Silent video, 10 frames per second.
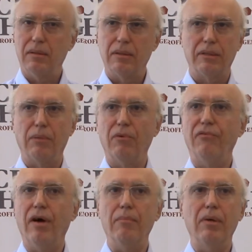Some of
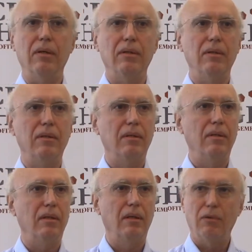them
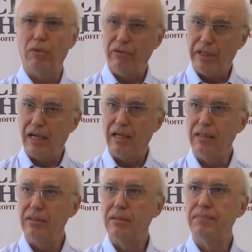were
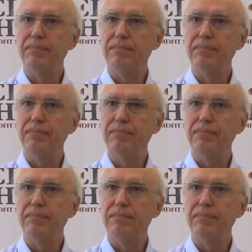Italians,